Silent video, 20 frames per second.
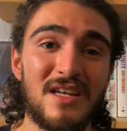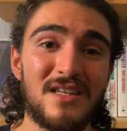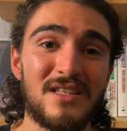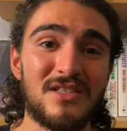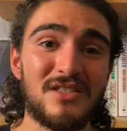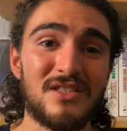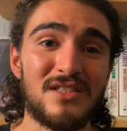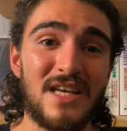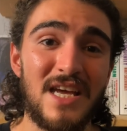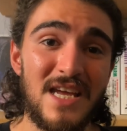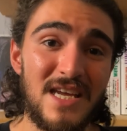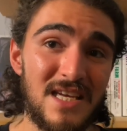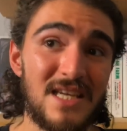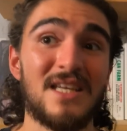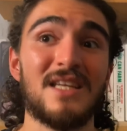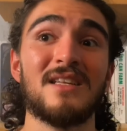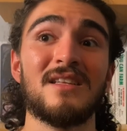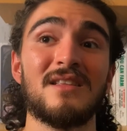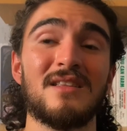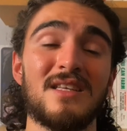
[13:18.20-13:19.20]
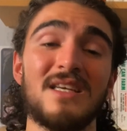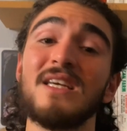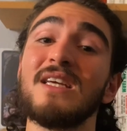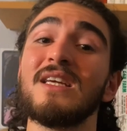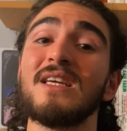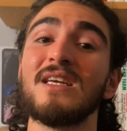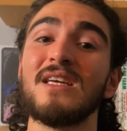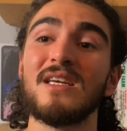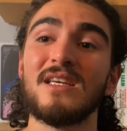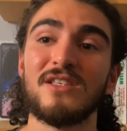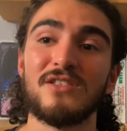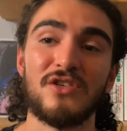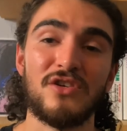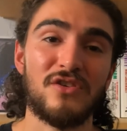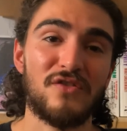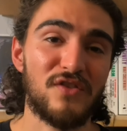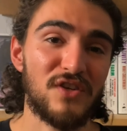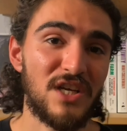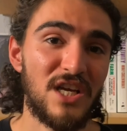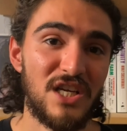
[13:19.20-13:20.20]
taken the
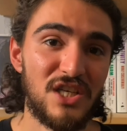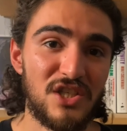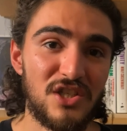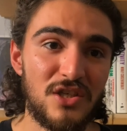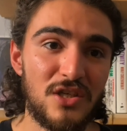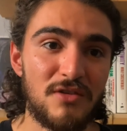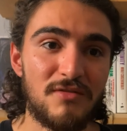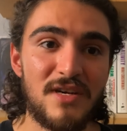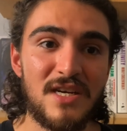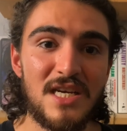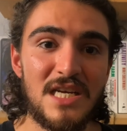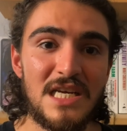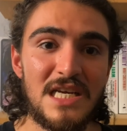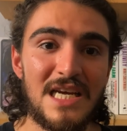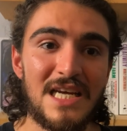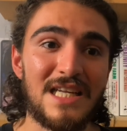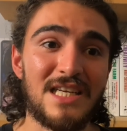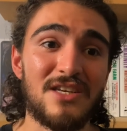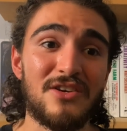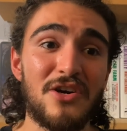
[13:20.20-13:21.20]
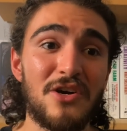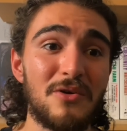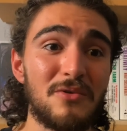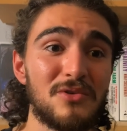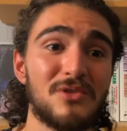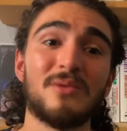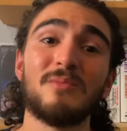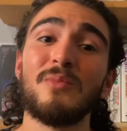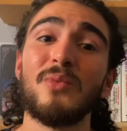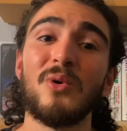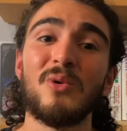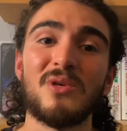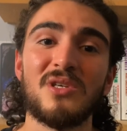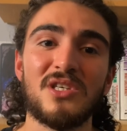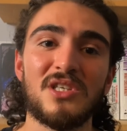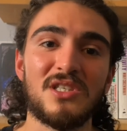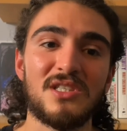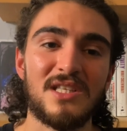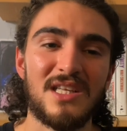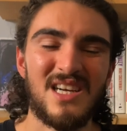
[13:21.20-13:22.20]
certification already and know some pointers
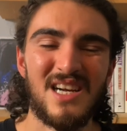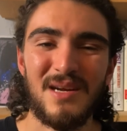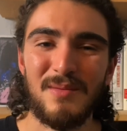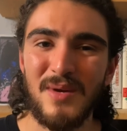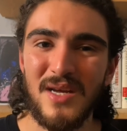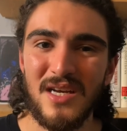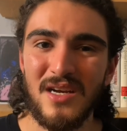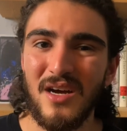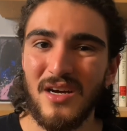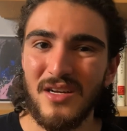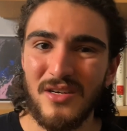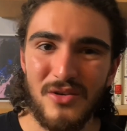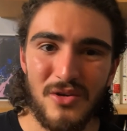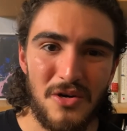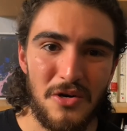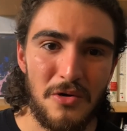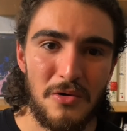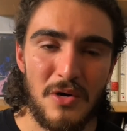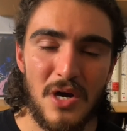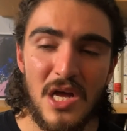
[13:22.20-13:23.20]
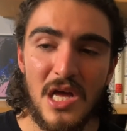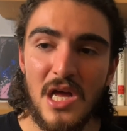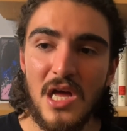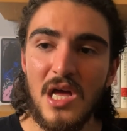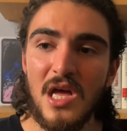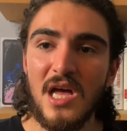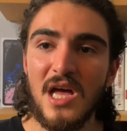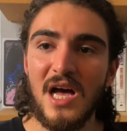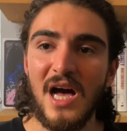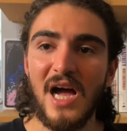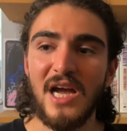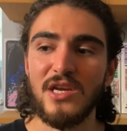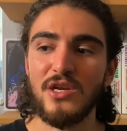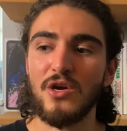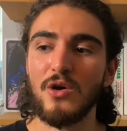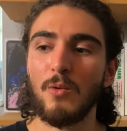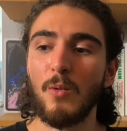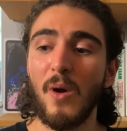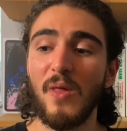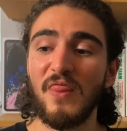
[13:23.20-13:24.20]
that I may not know. I know
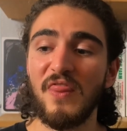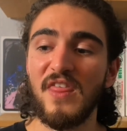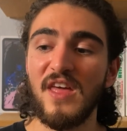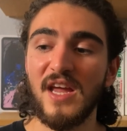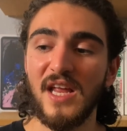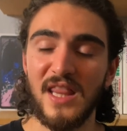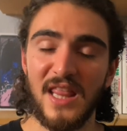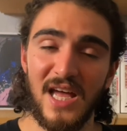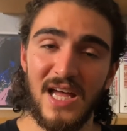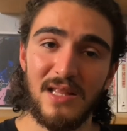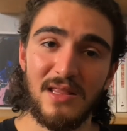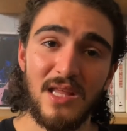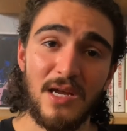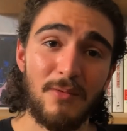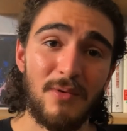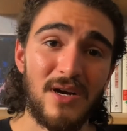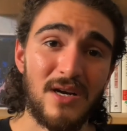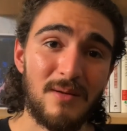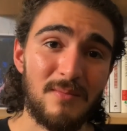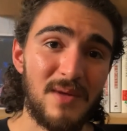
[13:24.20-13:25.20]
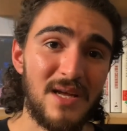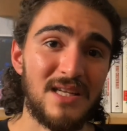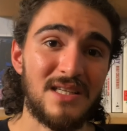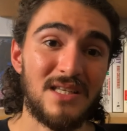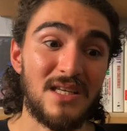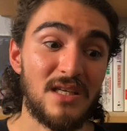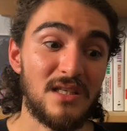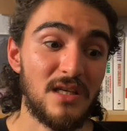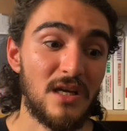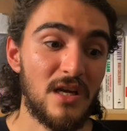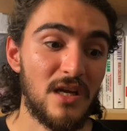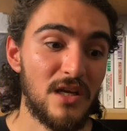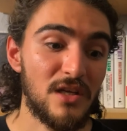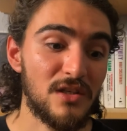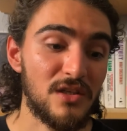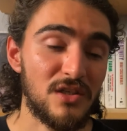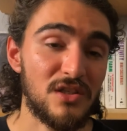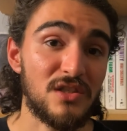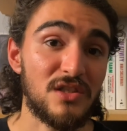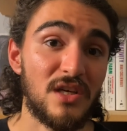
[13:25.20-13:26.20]
one thing that they recommend is to
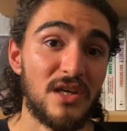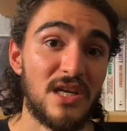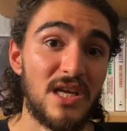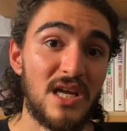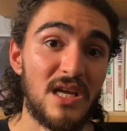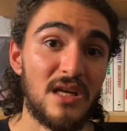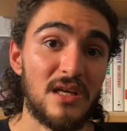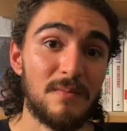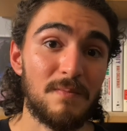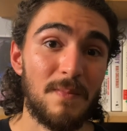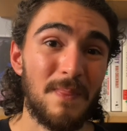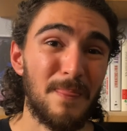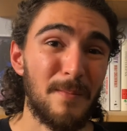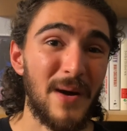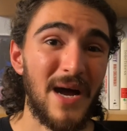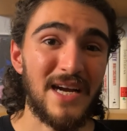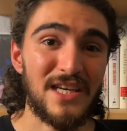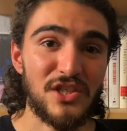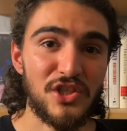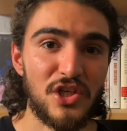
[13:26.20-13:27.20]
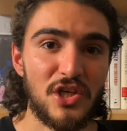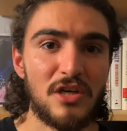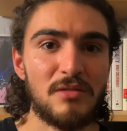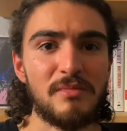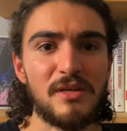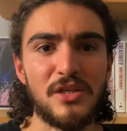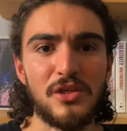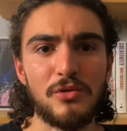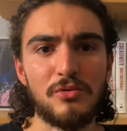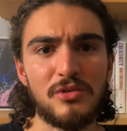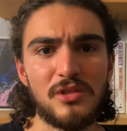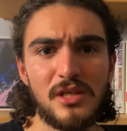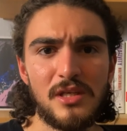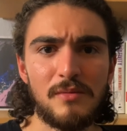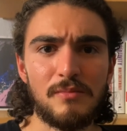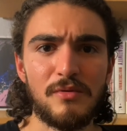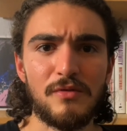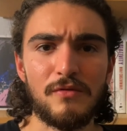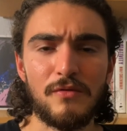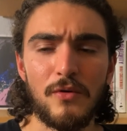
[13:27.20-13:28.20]
study PyCharm and use it
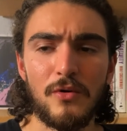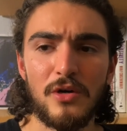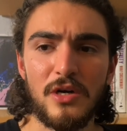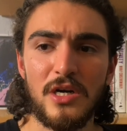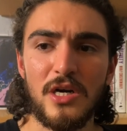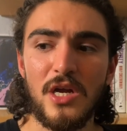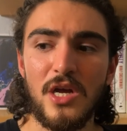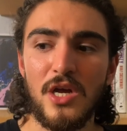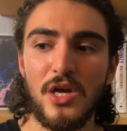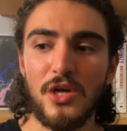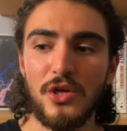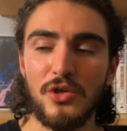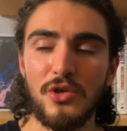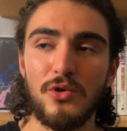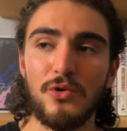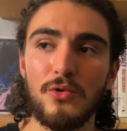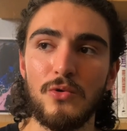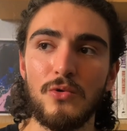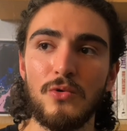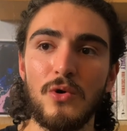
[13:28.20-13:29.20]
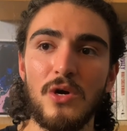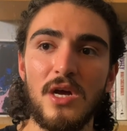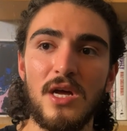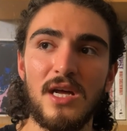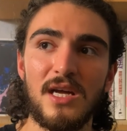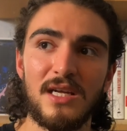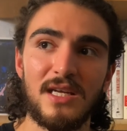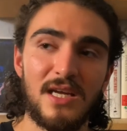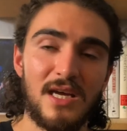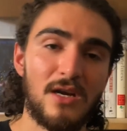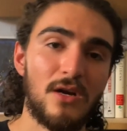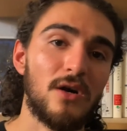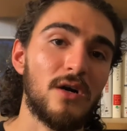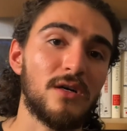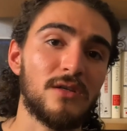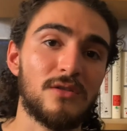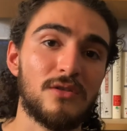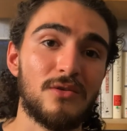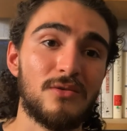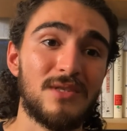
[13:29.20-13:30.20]
before you get on
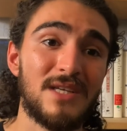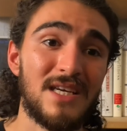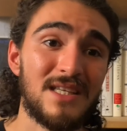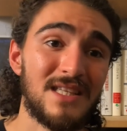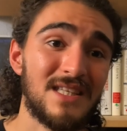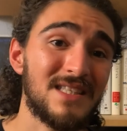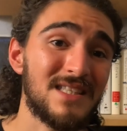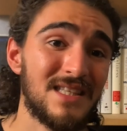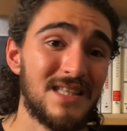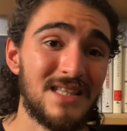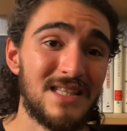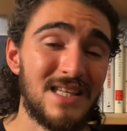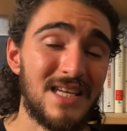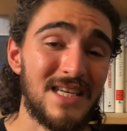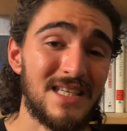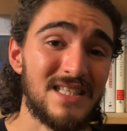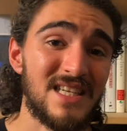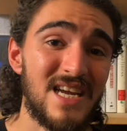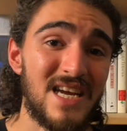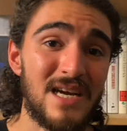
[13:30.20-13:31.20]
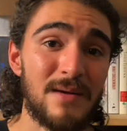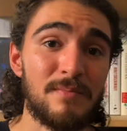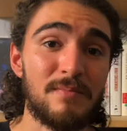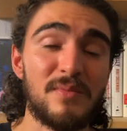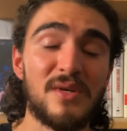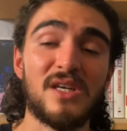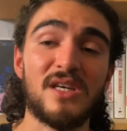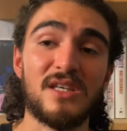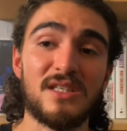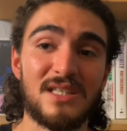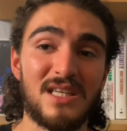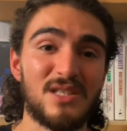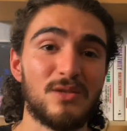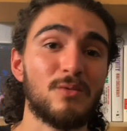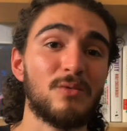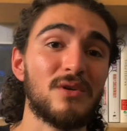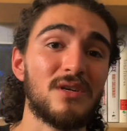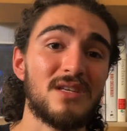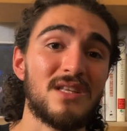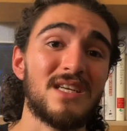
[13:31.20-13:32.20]
to take the exam, because that's where
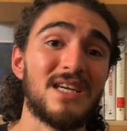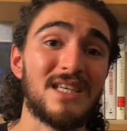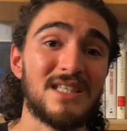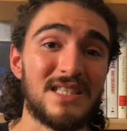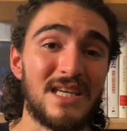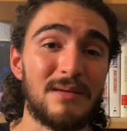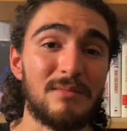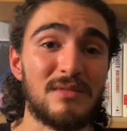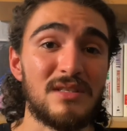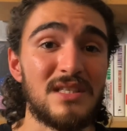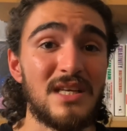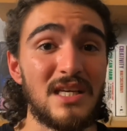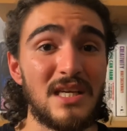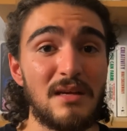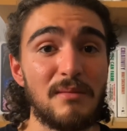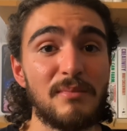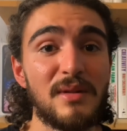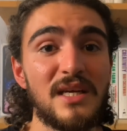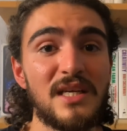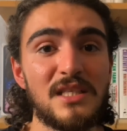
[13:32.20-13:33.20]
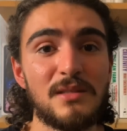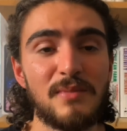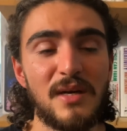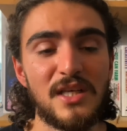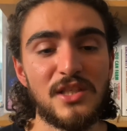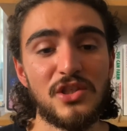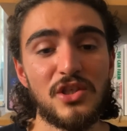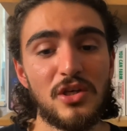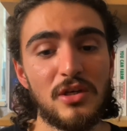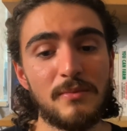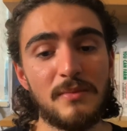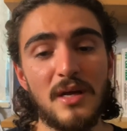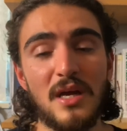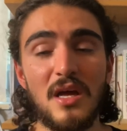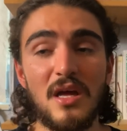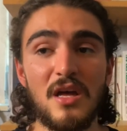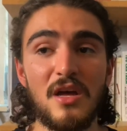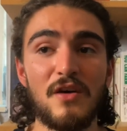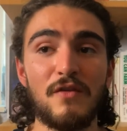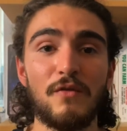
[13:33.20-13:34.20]
the exam is taking place, PyCharm.
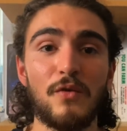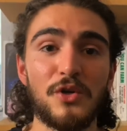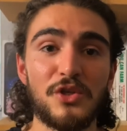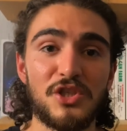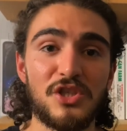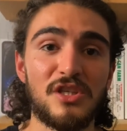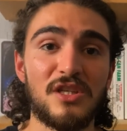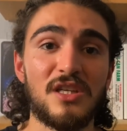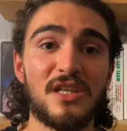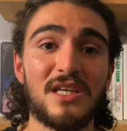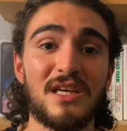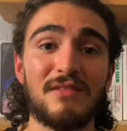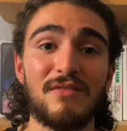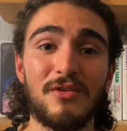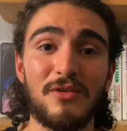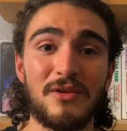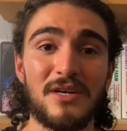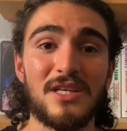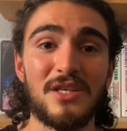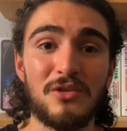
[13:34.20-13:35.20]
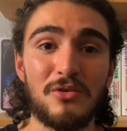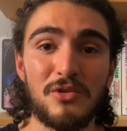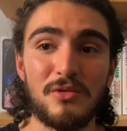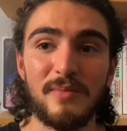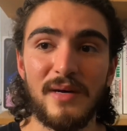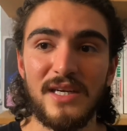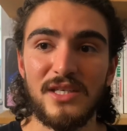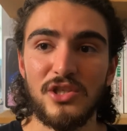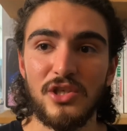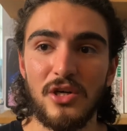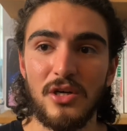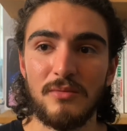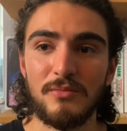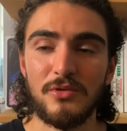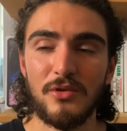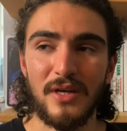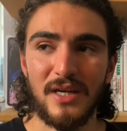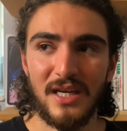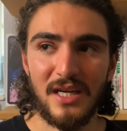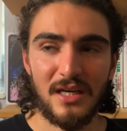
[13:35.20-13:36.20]
Fortunately, I've already used PyCharm, so I
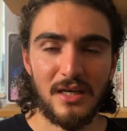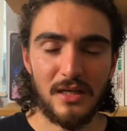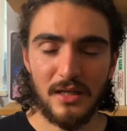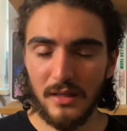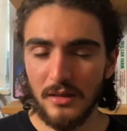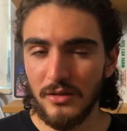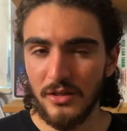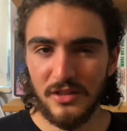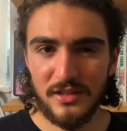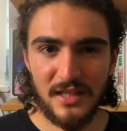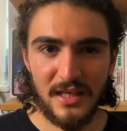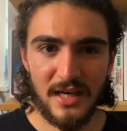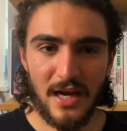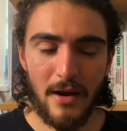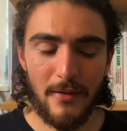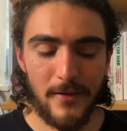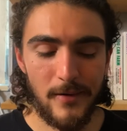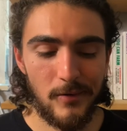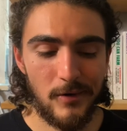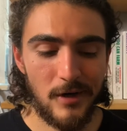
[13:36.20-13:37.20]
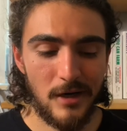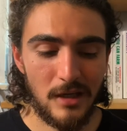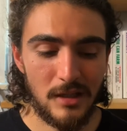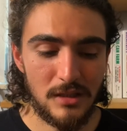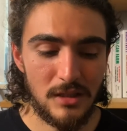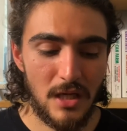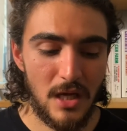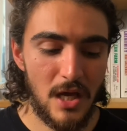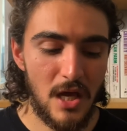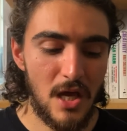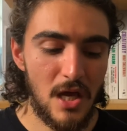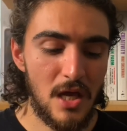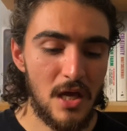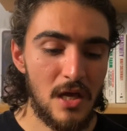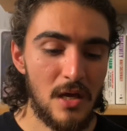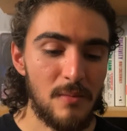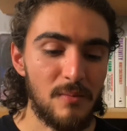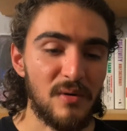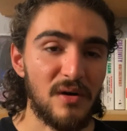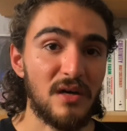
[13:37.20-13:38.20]
kind of understand how it works.
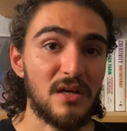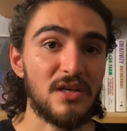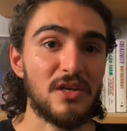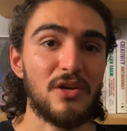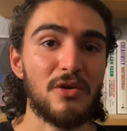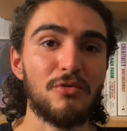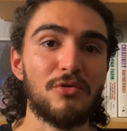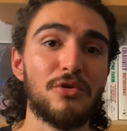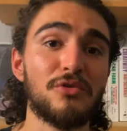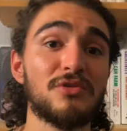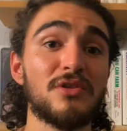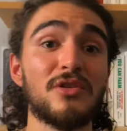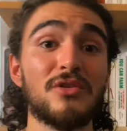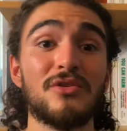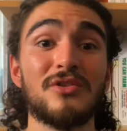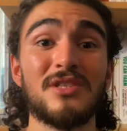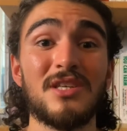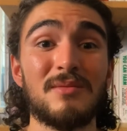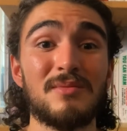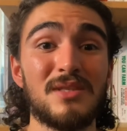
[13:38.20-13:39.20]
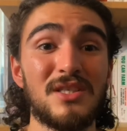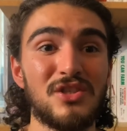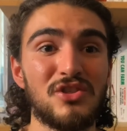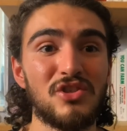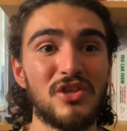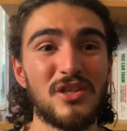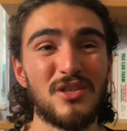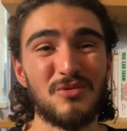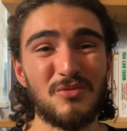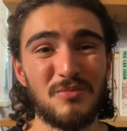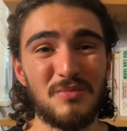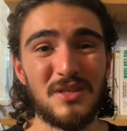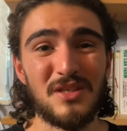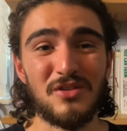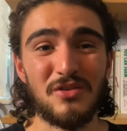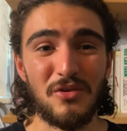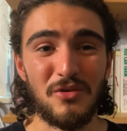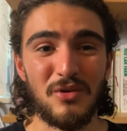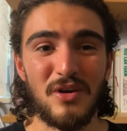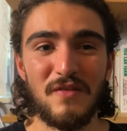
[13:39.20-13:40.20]
But you know, those little tips and tricks would be so
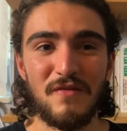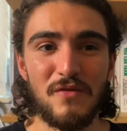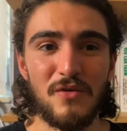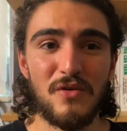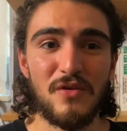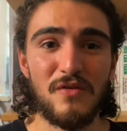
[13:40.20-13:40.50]
grateful